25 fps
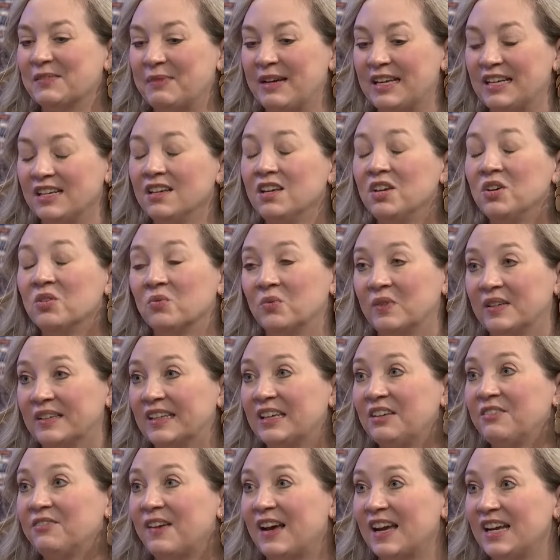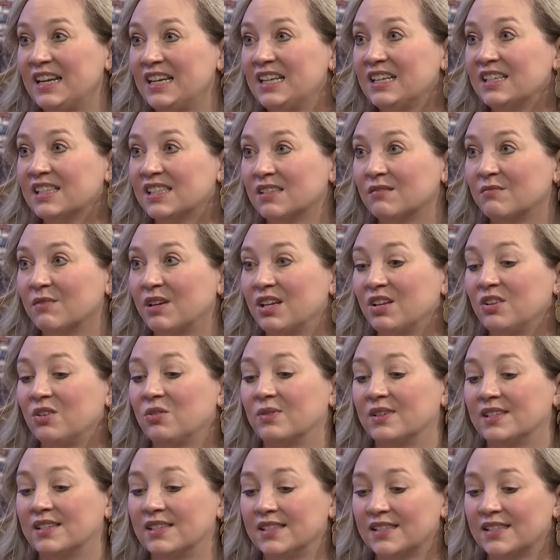but really finding someone who is